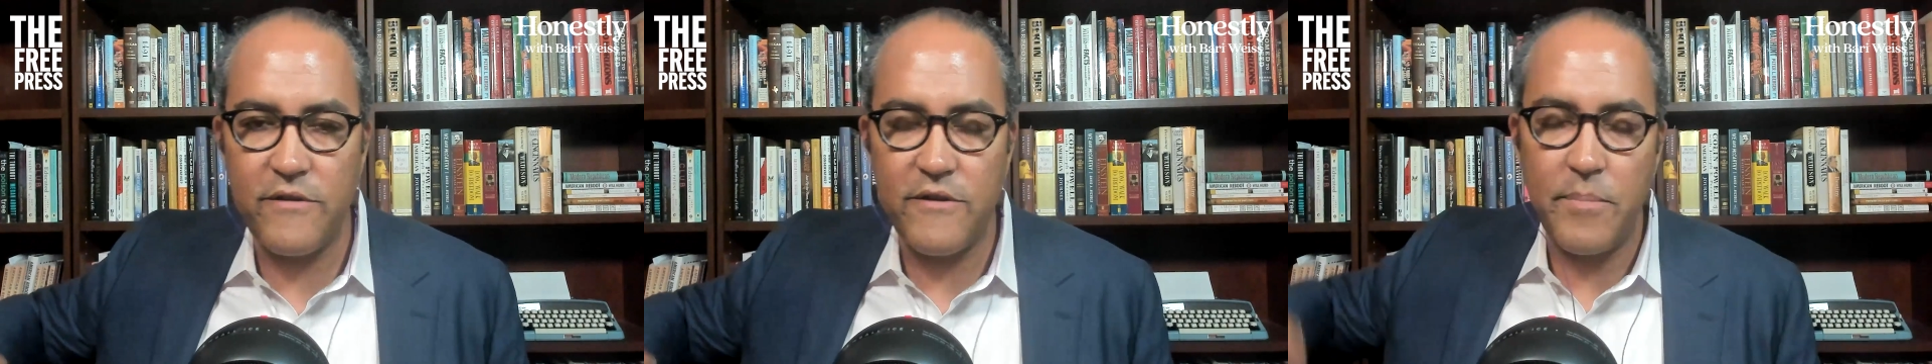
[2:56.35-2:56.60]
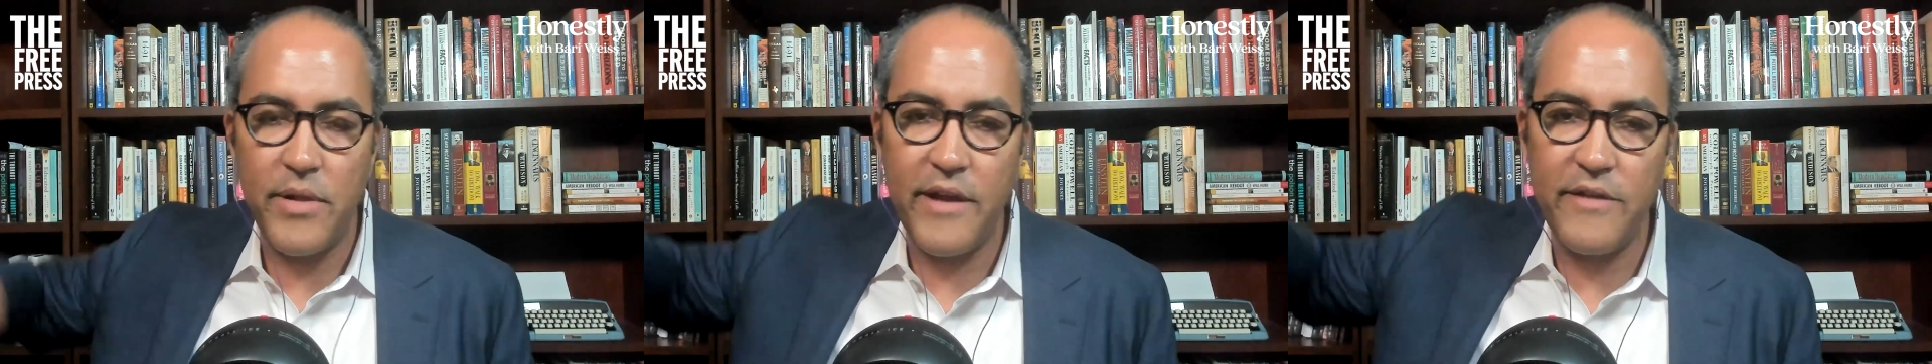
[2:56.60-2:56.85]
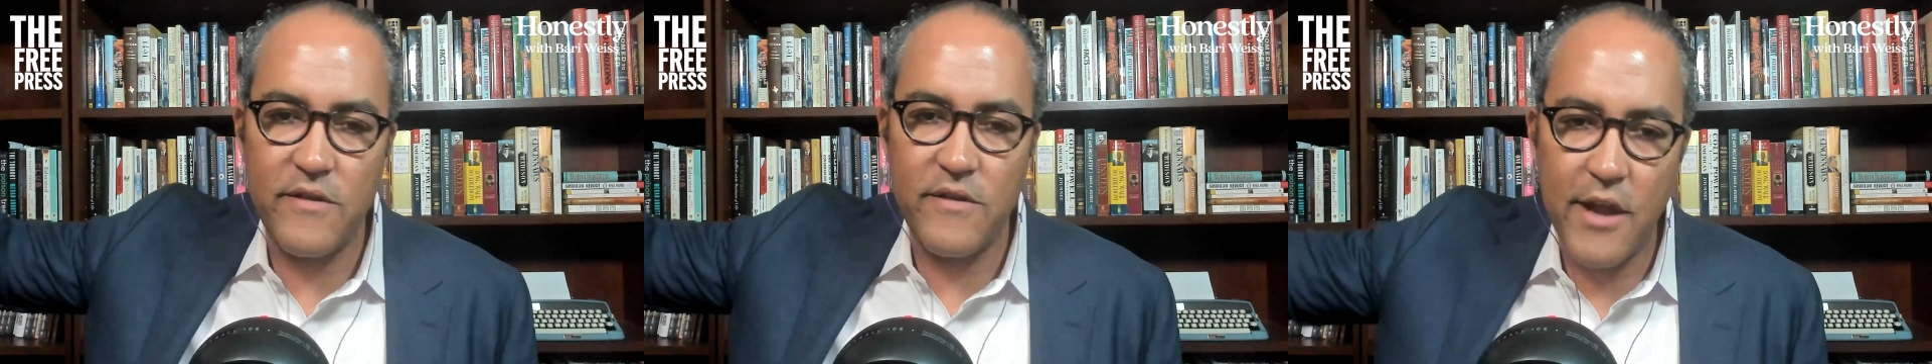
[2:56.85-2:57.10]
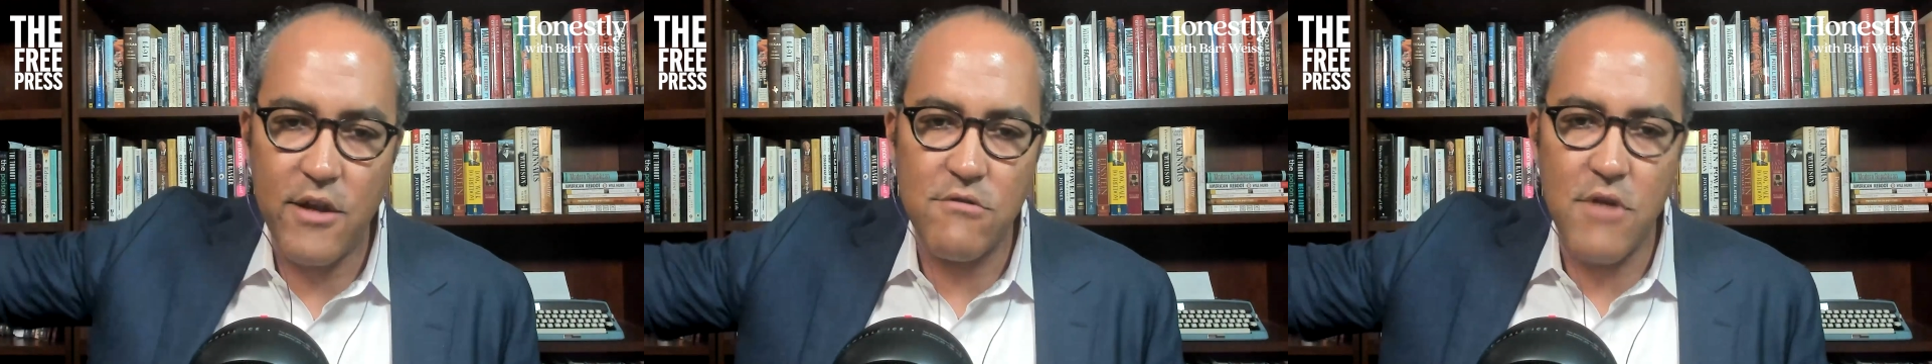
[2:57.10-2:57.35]
to places
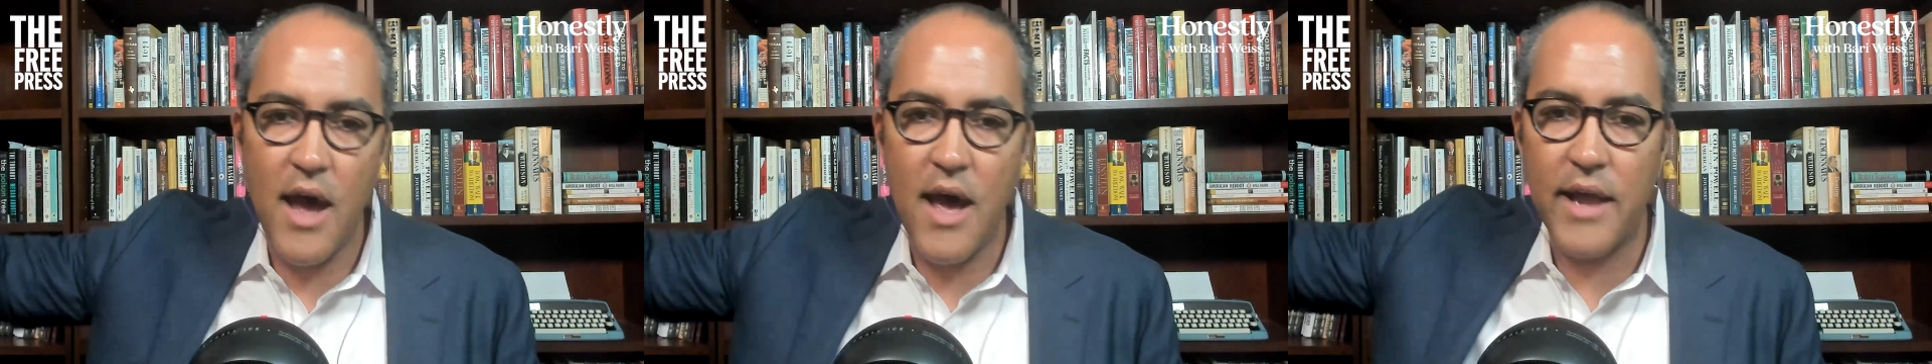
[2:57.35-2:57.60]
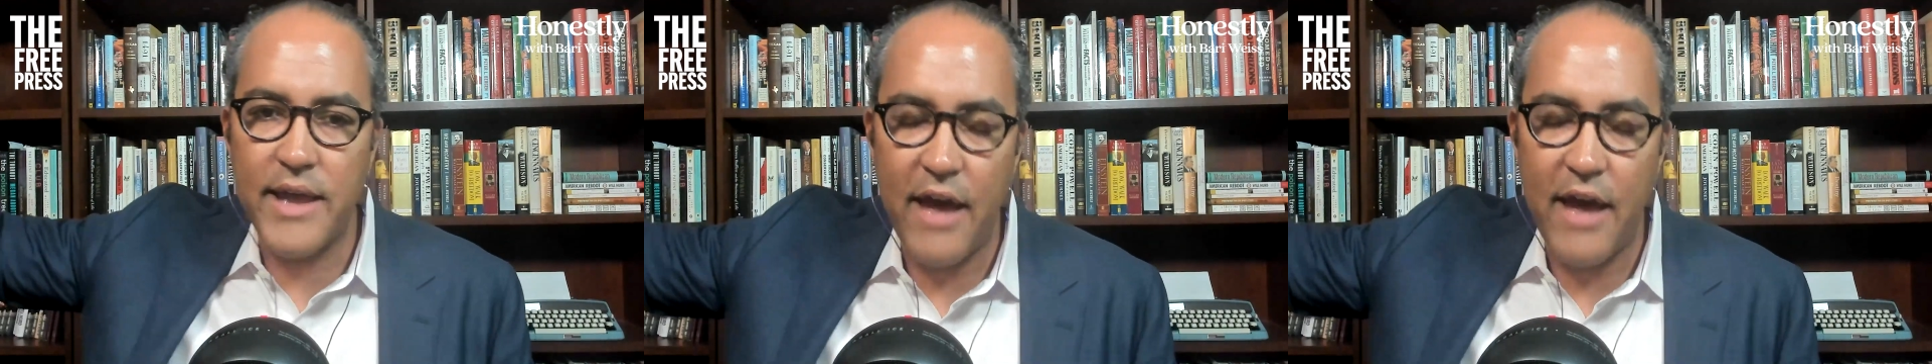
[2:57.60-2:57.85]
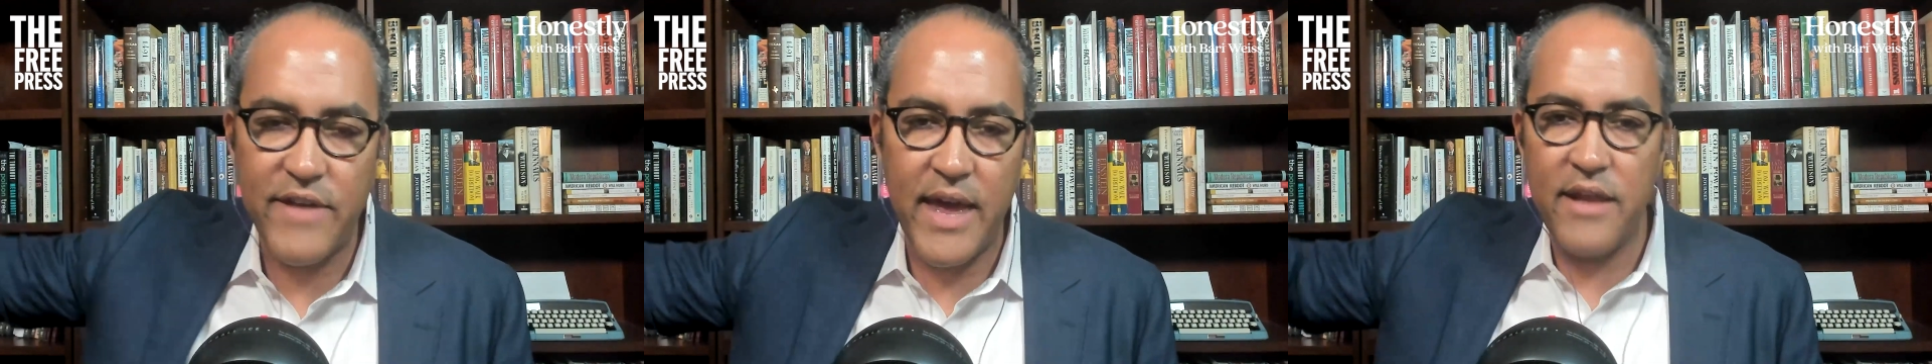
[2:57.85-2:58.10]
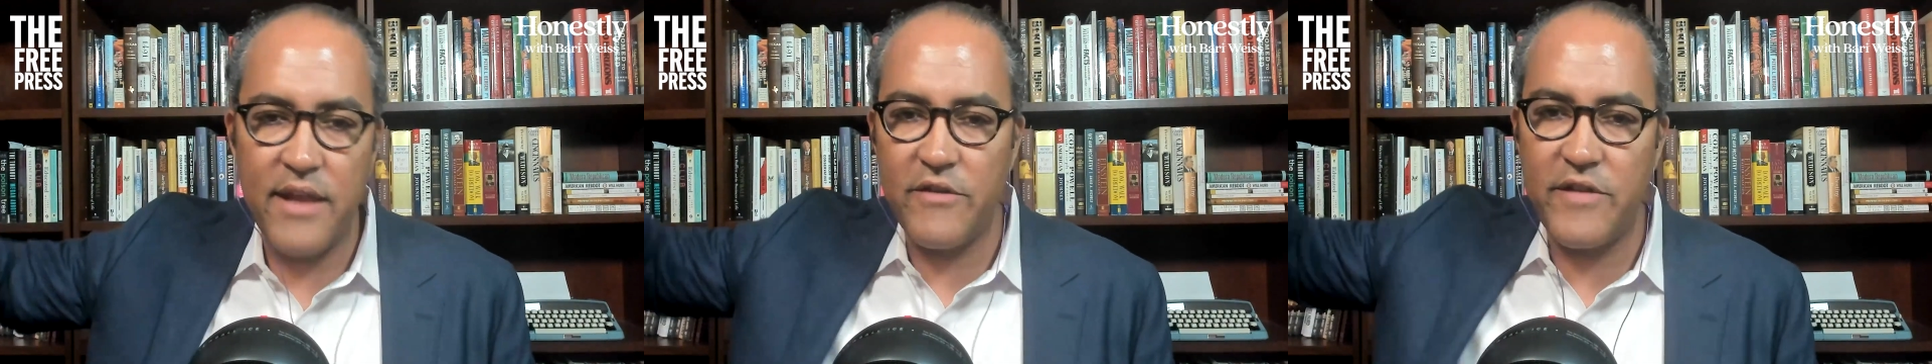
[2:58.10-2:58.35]
like Iraq,
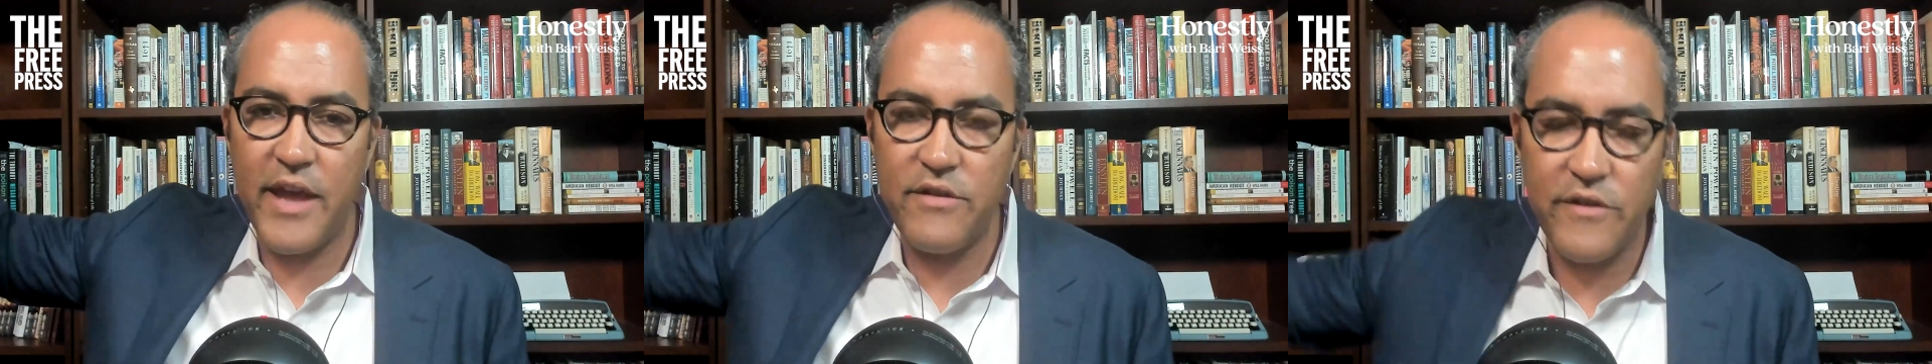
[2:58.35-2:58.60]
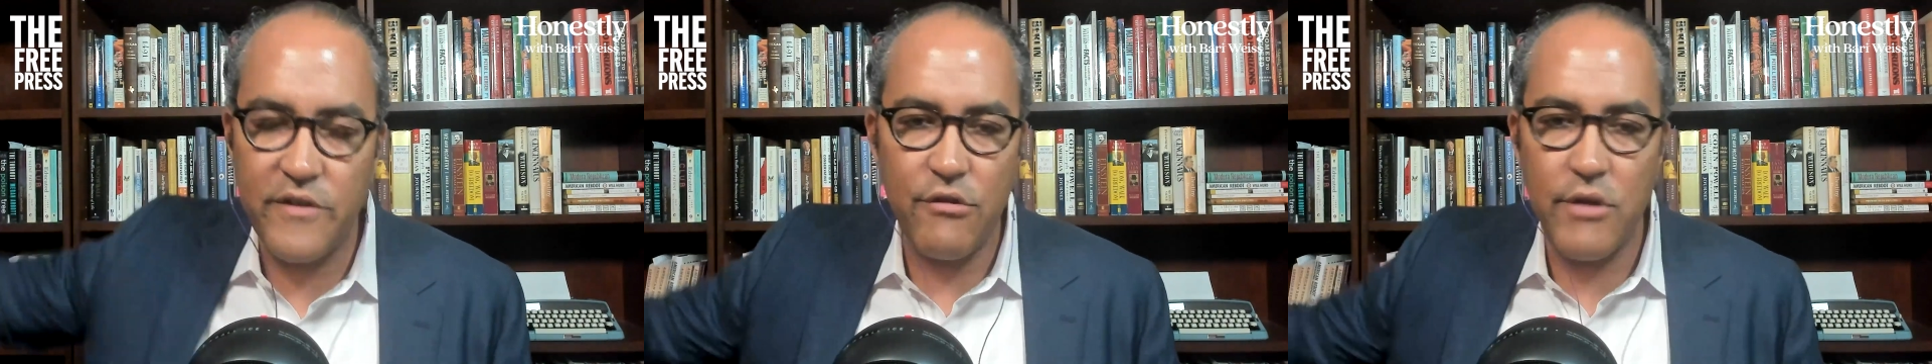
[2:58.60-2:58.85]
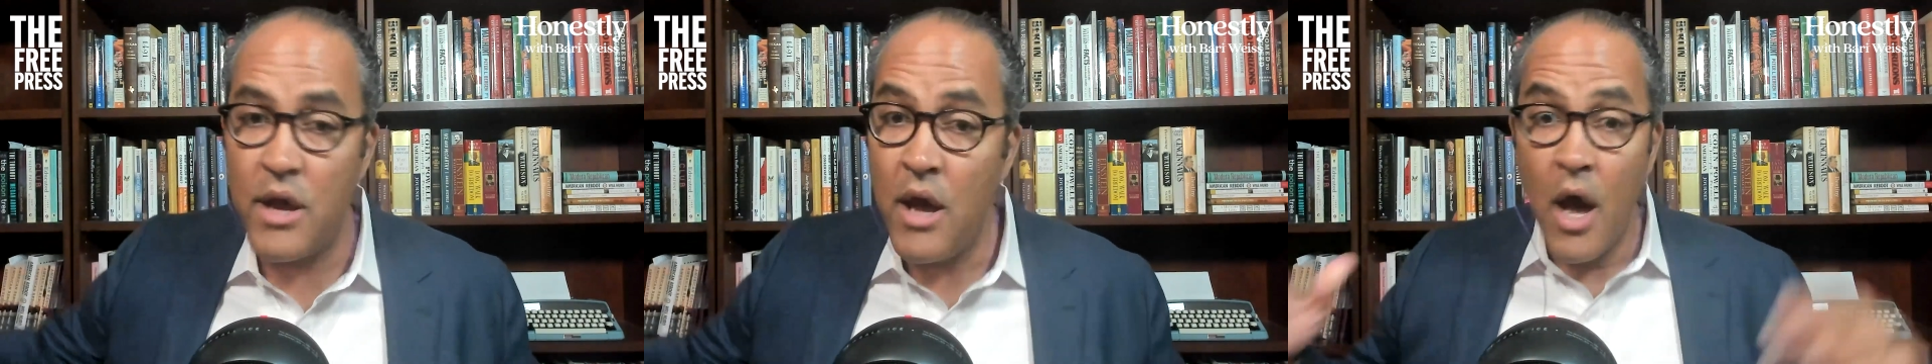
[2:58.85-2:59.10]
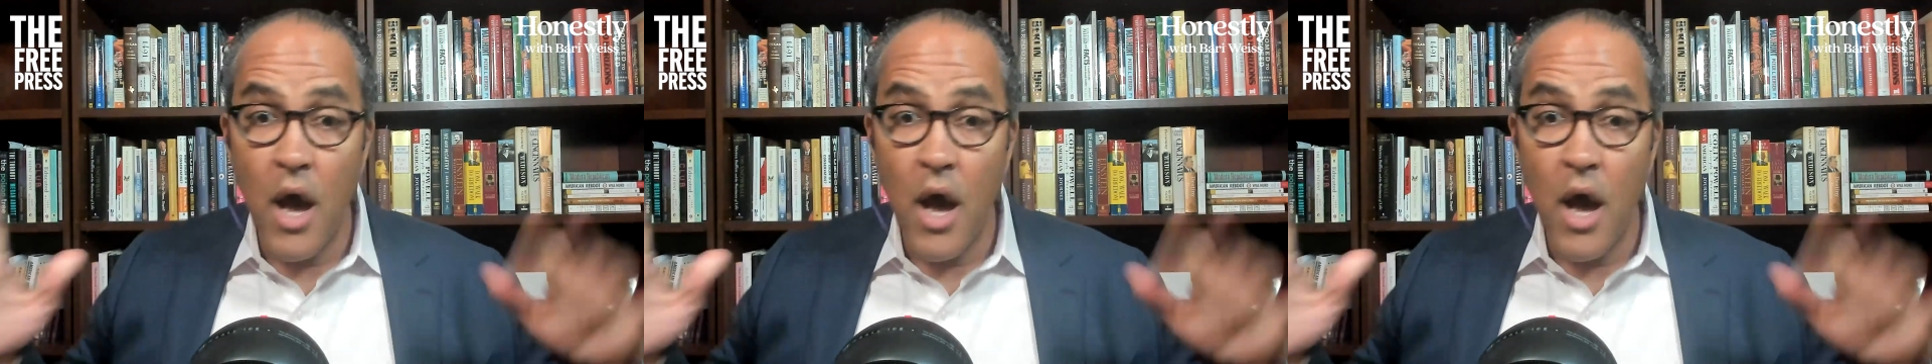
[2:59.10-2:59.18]
Afghanistan, Syria,